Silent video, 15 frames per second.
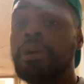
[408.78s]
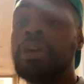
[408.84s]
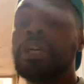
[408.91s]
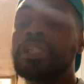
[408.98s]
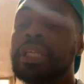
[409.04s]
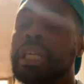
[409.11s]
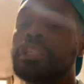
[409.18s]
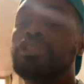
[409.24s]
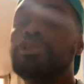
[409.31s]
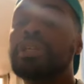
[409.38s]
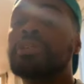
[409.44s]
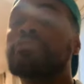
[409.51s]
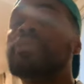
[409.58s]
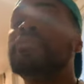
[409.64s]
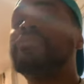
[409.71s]
so that you
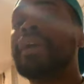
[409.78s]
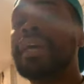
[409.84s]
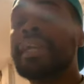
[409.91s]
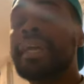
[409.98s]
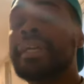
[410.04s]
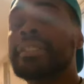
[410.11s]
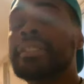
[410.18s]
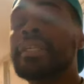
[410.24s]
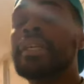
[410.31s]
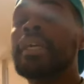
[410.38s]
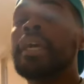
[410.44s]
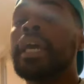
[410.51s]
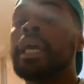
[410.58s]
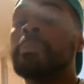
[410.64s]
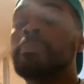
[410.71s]
can refinance
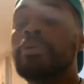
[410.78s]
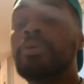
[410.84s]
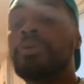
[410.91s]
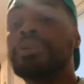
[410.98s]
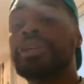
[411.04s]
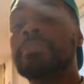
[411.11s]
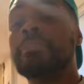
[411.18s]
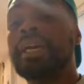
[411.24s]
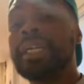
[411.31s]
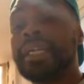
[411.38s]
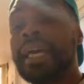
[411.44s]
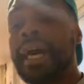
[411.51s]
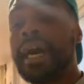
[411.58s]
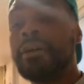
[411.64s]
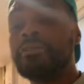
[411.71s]
and pull your money
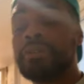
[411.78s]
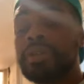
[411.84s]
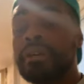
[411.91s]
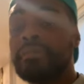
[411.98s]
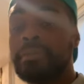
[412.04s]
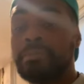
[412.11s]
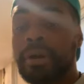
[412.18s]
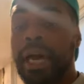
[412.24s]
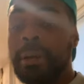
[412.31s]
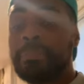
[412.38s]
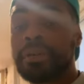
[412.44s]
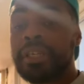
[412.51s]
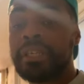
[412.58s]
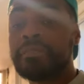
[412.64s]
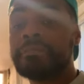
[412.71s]
out of the
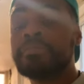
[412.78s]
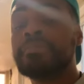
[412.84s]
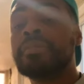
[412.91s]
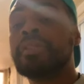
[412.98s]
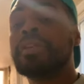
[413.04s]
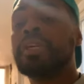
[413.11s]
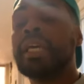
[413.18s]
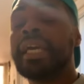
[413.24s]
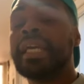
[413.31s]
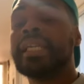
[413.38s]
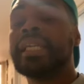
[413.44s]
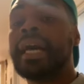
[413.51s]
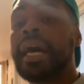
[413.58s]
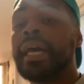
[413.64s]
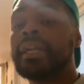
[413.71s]
property and
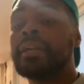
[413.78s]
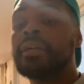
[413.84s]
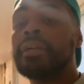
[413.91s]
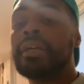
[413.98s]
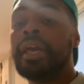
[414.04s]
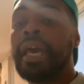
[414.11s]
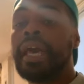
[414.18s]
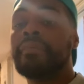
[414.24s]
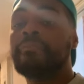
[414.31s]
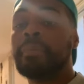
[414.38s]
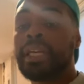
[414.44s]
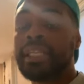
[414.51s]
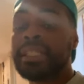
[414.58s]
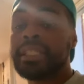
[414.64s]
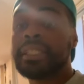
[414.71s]
not have
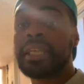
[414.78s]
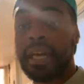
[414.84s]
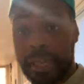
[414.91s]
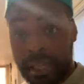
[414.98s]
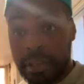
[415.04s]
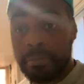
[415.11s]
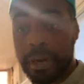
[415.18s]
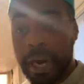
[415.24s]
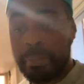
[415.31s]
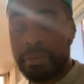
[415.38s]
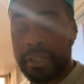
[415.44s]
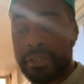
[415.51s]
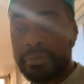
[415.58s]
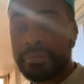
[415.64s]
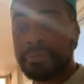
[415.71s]
money stuck in the
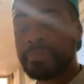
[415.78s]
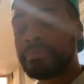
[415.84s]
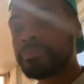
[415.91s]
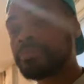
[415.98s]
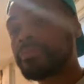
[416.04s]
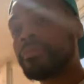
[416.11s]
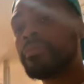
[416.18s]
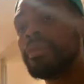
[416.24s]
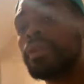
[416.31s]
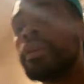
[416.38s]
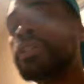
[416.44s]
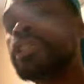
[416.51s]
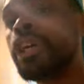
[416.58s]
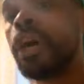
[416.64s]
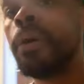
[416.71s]
property.
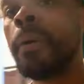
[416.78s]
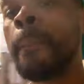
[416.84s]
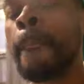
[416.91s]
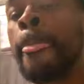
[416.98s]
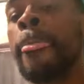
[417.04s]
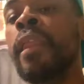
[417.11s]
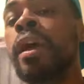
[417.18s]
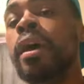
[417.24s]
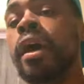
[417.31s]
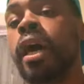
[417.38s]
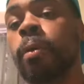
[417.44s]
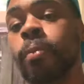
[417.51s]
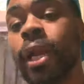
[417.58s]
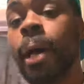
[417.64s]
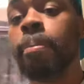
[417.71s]
So
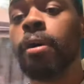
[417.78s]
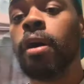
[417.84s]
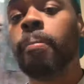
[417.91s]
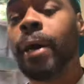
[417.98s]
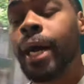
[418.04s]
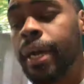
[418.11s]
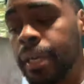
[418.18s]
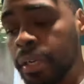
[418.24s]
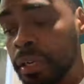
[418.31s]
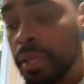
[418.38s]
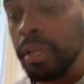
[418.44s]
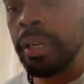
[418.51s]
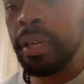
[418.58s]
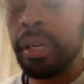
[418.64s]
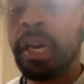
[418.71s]
when I bought my
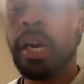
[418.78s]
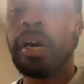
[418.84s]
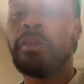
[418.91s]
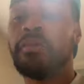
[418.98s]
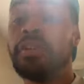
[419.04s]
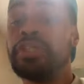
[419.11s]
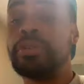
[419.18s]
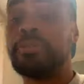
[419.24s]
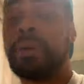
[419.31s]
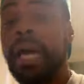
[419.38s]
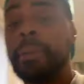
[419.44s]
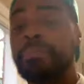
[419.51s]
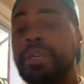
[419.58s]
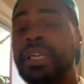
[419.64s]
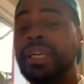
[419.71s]
rental
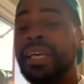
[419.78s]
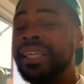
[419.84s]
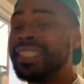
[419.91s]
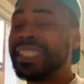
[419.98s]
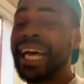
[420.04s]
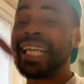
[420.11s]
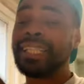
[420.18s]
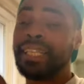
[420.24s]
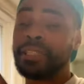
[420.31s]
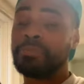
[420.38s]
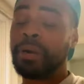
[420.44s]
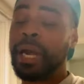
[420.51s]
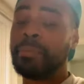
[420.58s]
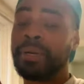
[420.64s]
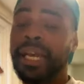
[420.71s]
property, it's not this
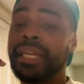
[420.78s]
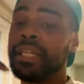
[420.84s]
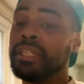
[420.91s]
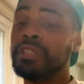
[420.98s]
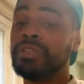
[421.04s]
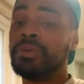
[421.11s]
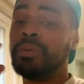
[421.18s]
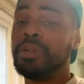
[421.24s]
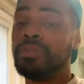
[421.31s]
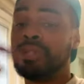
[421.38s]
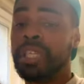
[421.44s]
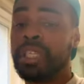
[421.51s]
property. I didn't do it on this